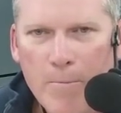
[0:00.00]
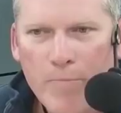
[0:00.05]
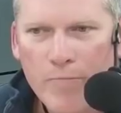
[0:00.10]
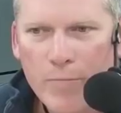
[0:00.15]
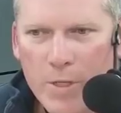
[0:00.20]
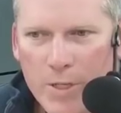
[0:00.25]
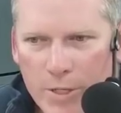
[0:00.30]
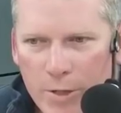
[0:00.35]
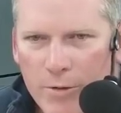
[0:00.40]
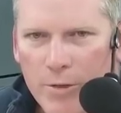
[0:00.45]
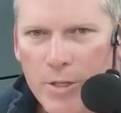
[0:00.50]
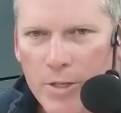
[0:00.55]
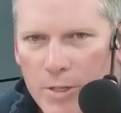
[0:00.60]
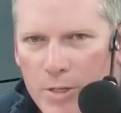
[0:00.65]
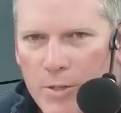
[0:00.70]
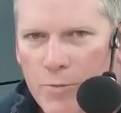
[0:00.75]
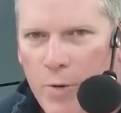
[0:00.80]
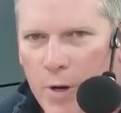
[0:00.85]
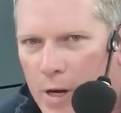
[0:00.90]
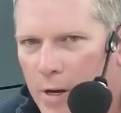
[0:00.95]
So this
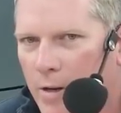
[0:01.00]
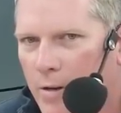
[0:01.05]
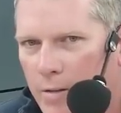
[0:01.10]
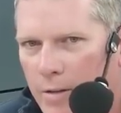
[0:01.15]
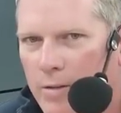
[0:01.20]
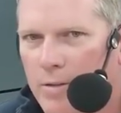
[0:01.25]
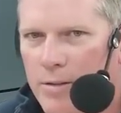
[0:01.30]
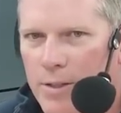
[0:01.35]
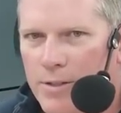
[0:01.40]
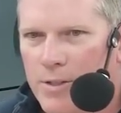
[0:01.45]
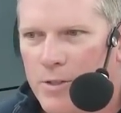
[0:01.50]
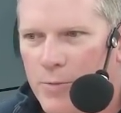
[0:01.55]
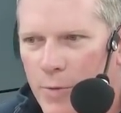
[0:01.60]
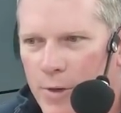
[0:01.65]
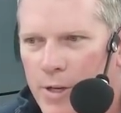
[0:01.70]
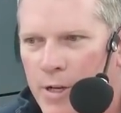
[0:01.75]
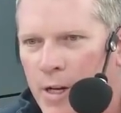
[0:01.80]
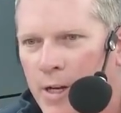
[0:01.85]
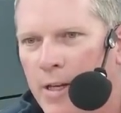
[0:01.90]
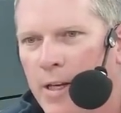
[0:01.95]
is where
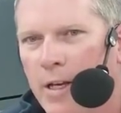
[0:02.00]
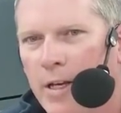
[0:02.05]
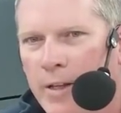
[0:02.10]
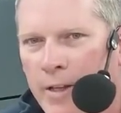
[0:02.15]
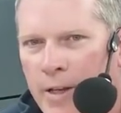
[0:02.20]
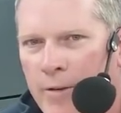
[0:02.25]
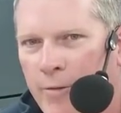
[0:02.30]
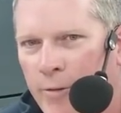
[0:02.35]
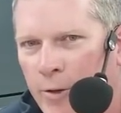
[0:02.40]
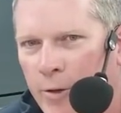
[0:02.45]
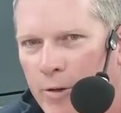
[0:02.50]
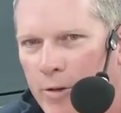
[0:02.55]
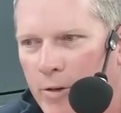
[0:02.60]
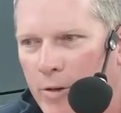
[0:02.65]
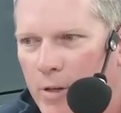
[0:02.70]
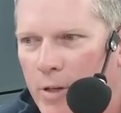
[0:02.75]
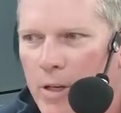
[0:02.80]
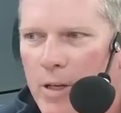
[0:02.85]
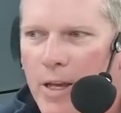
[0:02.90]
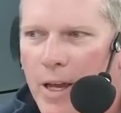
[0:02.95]
you're going to get clean food.
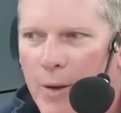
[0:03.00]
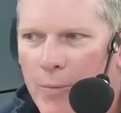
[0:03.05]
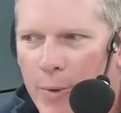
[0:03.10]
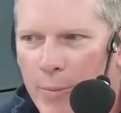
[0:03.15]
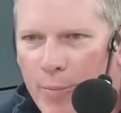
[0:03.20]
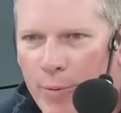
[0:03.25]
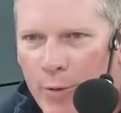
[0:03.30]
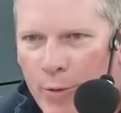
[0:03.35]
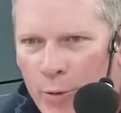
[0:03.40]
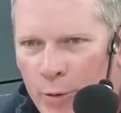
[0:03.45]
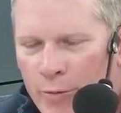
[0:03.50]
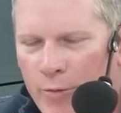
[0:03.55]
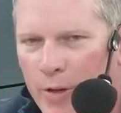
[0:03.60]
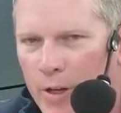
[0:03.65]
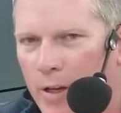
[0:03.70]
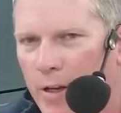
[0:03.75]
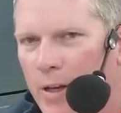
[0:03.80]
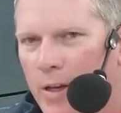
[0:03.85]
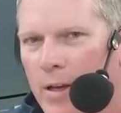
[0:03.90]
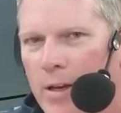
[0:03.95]
We prove
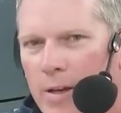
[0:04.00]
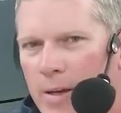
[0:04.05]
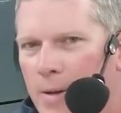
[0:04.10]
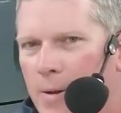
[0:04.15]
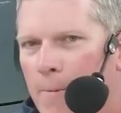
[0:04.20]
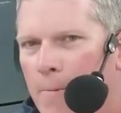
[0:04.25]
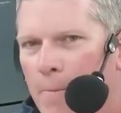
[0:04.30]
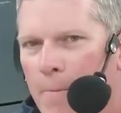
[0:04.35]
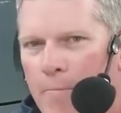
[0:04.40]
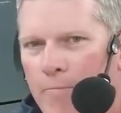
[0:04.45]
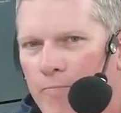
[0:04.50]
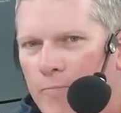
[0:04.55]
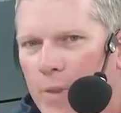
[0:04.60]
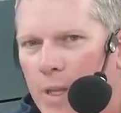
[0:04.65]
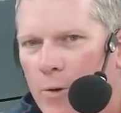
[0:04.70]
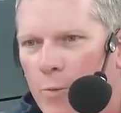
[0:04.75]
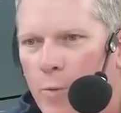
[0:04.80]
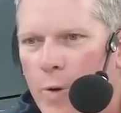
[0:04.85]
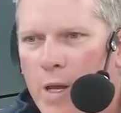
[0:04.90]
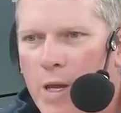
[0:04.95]
it.
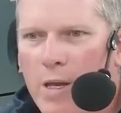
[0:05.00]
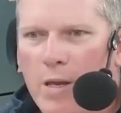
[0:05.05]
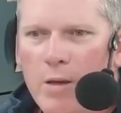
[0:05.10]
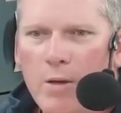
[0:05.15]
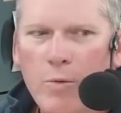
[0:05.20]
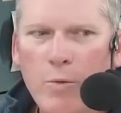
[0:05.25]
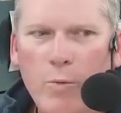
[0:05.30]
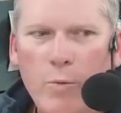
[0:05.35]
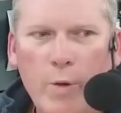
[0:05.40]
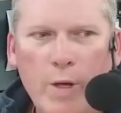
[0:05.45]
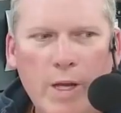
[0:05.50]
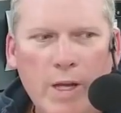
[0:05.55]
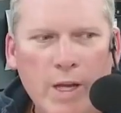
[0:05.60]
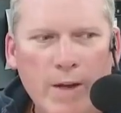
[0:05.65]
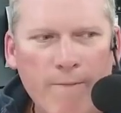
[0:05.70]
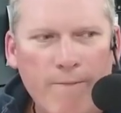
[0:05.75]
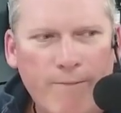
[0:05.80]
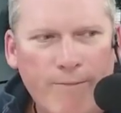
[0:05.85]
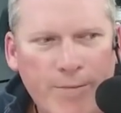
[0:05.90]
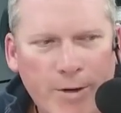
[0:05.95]
We
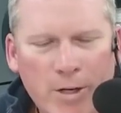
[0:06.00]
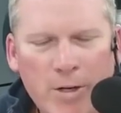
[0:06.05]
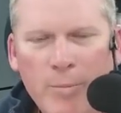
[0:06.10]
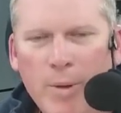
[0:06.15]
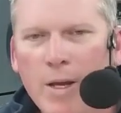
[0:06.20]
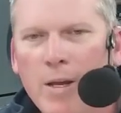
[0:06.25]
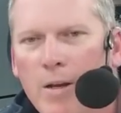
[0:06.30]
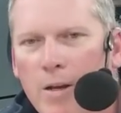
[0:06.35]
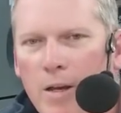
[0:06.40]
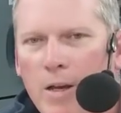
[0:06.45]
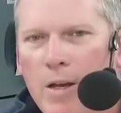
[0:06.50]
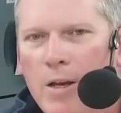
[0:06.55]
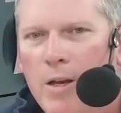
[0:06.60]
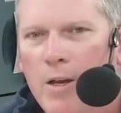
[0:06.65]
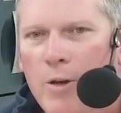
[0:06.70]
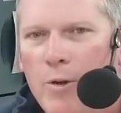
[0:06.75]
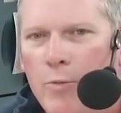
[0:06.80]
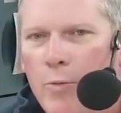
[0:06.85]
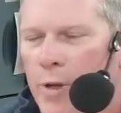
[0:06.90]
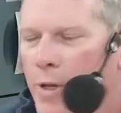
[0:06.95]
confirm it.
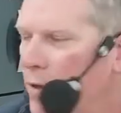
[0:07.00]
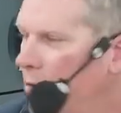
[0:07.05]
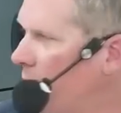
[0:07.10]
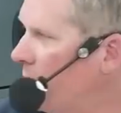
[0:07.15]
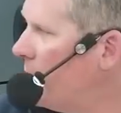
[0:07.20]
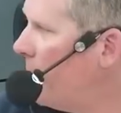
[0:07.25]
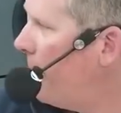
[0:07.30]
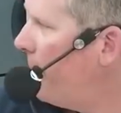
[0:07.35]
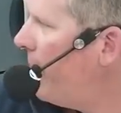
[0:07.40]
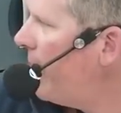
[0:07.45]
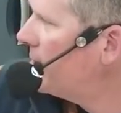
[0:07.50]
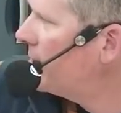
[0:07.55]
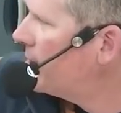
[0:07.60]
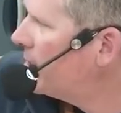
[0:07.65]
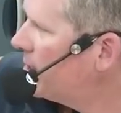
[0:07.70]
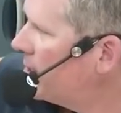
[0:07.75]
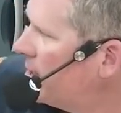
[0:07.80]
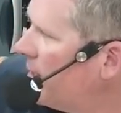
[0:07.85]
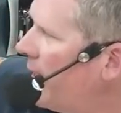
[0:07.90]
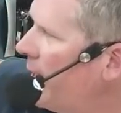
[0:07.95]
We use the best
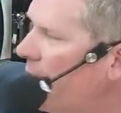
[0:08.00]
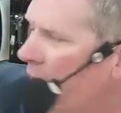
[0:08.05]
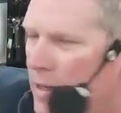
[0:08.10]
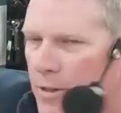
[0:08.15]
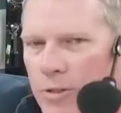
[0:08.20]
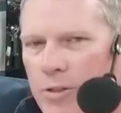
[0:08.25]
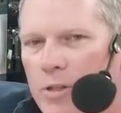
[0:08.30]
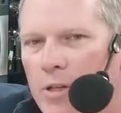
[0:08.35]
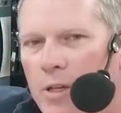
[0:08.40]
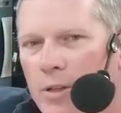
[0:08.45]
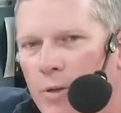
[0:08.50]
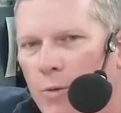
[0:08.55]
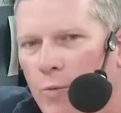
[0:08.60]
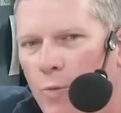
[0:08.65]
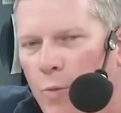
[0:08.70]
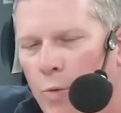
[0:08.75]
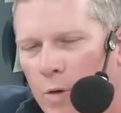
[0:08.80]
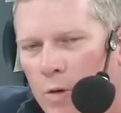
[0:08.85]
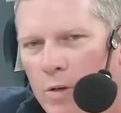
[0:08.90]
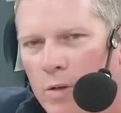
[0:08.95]
science in the
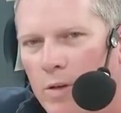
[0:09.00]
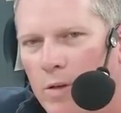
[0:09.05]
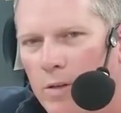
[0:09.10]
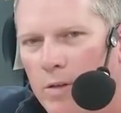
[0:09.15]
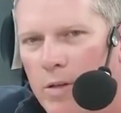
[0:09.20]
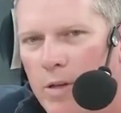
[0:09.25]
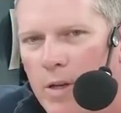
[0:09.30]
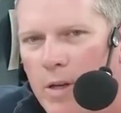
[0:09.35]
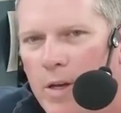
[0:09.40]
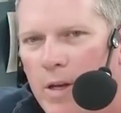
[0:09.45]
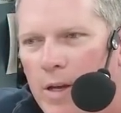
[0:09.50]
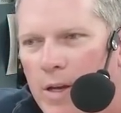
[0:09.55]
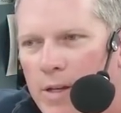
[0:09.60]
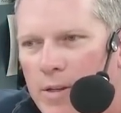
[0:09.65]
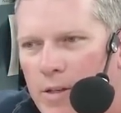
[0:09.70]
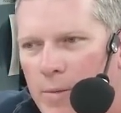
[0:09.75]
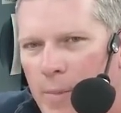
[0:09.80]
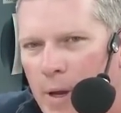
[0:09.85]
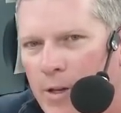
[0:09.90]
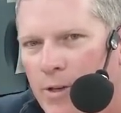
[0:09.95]
world
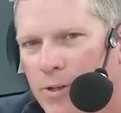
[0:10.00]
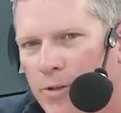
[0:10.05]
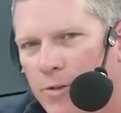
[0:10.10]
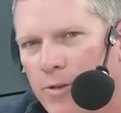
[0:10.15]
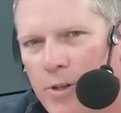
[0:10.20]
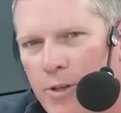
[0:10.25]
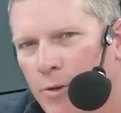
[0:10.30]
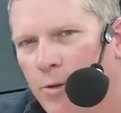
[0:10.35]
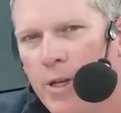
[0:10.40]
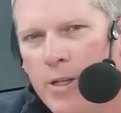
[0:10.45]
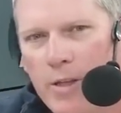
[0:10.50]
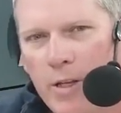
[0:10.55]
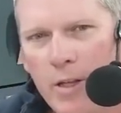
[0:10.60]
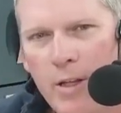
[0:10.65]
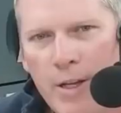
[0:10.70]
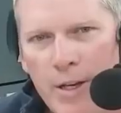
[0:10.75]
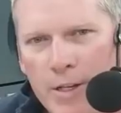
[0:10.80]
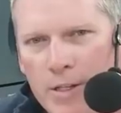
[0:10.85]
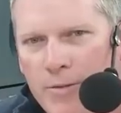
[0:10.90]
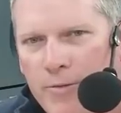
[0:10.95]
to make sure that you get the
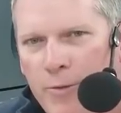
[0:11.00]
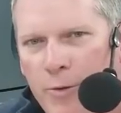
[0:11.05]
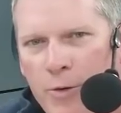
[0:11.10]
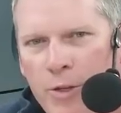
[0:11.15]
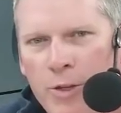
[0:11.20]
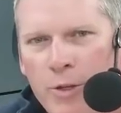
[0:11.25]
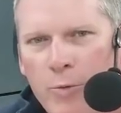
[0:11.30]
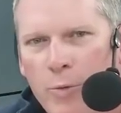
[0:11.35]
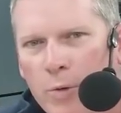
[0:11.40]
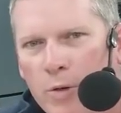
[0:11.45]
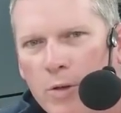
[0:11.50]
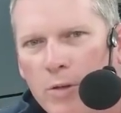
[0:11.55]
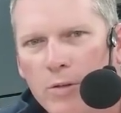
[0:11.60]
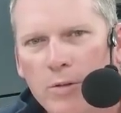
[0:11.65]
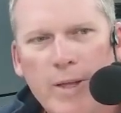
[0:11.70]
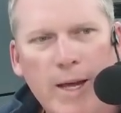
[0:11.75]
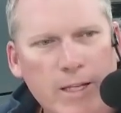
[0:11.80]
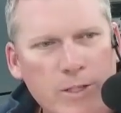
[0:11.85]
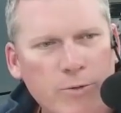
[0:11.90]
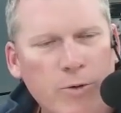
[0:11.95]
cleanest food in the world.
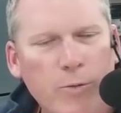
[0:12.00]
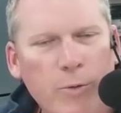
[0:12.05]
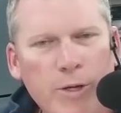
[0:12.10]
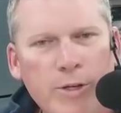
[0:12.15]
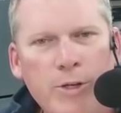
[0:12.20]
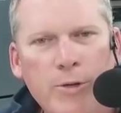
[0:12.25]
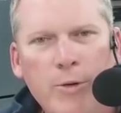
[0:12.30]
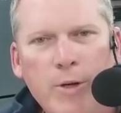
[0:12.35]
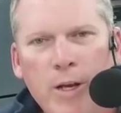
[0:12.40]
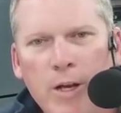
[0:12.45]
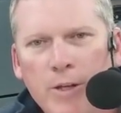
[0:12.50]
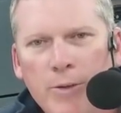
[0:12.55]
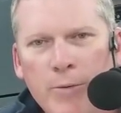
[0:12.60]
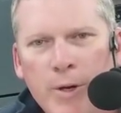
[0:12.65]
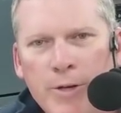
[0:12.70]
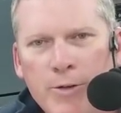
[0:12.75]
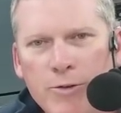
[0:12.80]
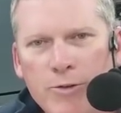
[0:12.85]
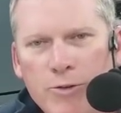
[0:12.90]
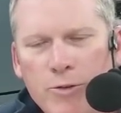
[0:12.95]
That's what we do at
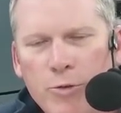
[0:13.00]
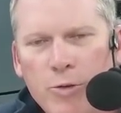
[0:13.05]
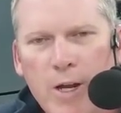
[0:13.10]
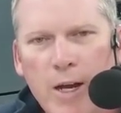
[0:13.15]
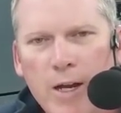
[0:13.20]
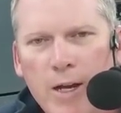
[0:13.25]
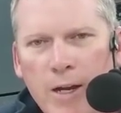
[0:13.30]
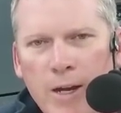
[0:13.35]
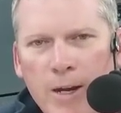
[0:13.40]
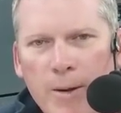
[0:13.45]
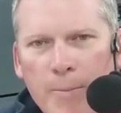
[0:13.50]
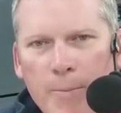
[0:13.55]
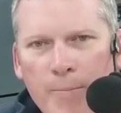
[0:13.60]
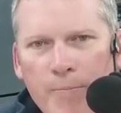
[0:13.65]
HealthRangerStore.com.